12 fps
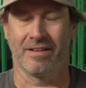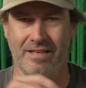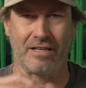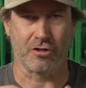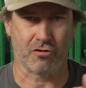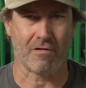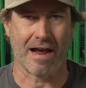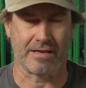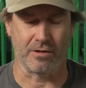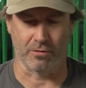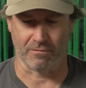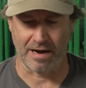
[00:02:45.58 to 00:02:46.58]
can
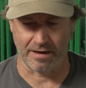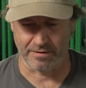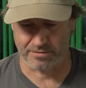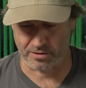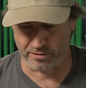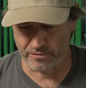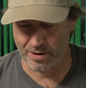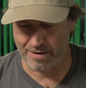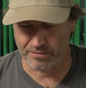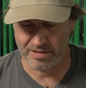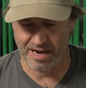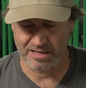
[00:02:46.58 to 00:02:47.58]
track you around to serve you
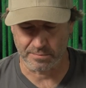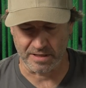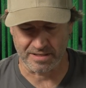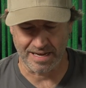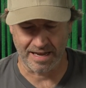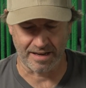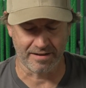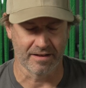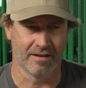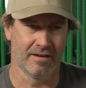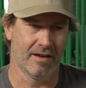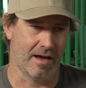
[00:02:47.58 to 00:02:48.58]
advertisements. And
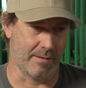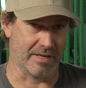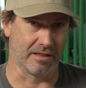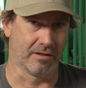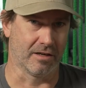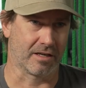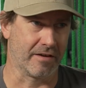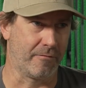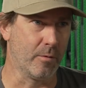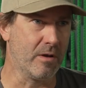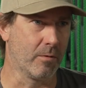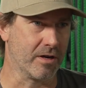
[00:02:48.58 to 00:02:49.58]
I mean, look,
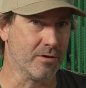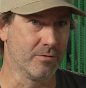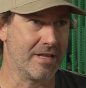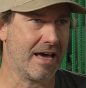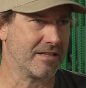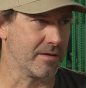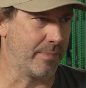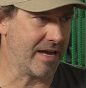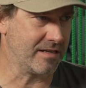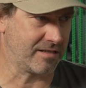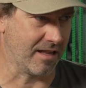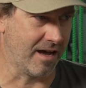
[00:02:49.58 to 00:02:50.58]
if we want to use that as a
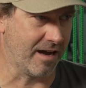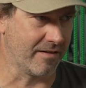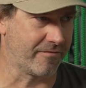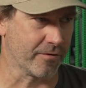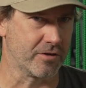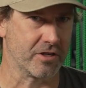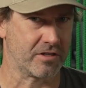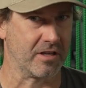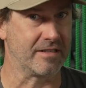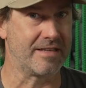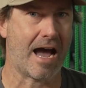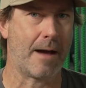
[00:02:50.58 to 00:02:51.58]
baseline for just
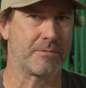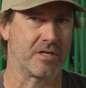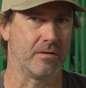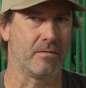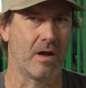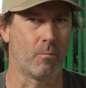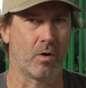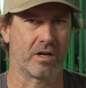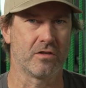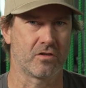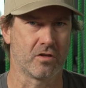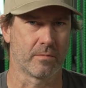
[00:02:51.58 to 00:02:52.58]
adoption and what
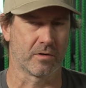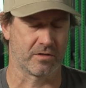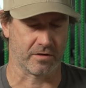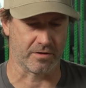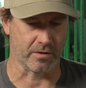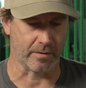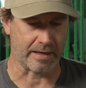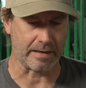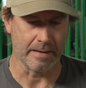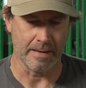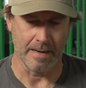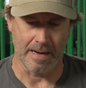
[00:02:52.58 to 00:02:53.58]
consumers are
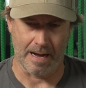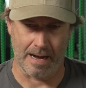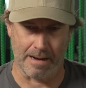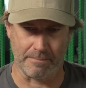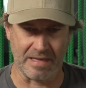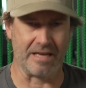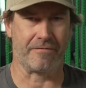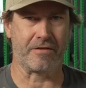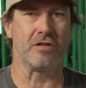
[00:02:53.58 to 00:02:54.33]
doing, um, if